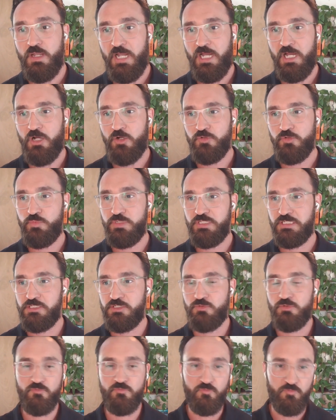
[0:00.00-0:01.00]
how we
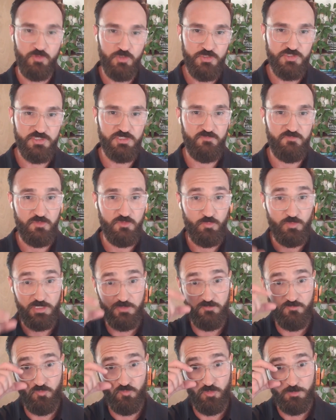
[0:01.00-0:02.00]
can do a version of the
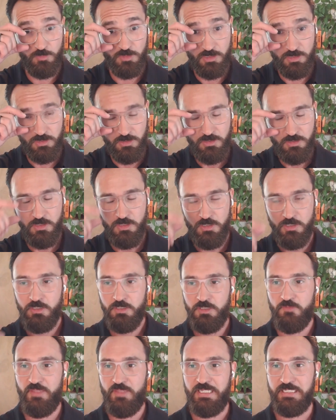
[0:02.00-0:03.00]
winning formula
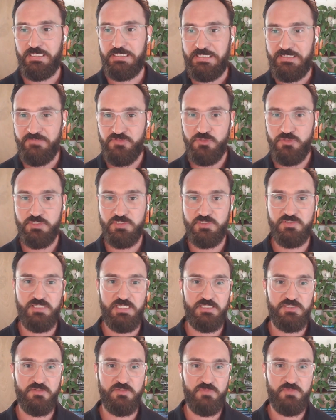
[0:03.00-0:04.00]
that gives you a
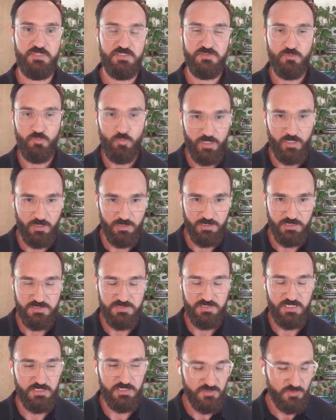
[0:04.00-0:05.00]
sense of this
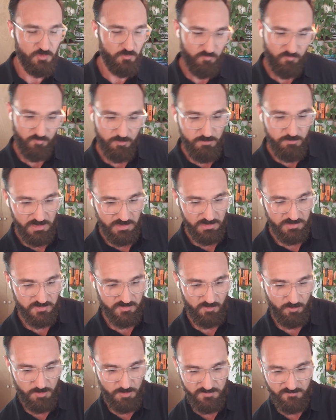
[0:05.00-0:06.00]
awareness. And so for me, and
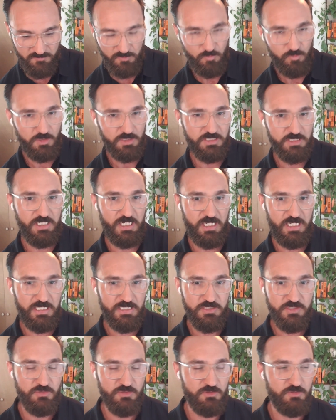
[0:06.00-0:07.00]
so much of the work that
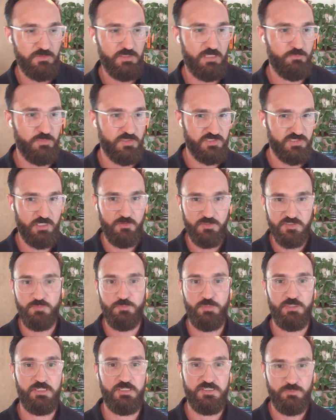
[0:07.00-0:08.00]
I do, that Michelle
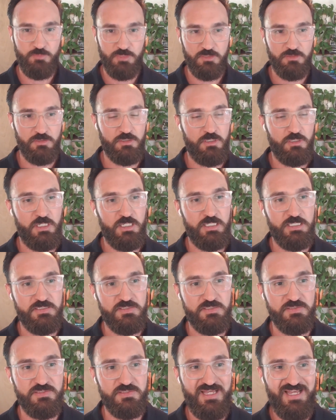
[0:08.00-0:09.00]
experienced my other
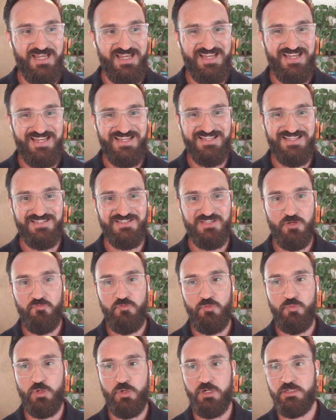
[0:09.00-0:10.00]
clients, is
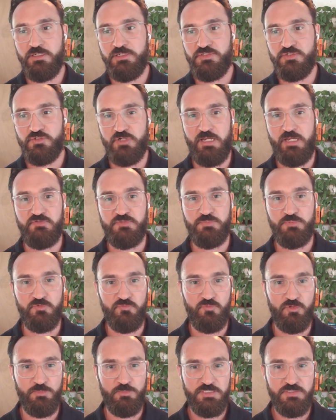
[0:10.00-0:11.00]
self-awareness drives
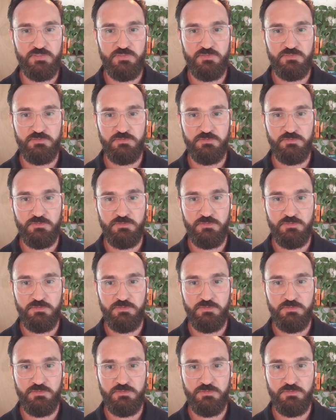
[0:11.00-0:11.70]
performance.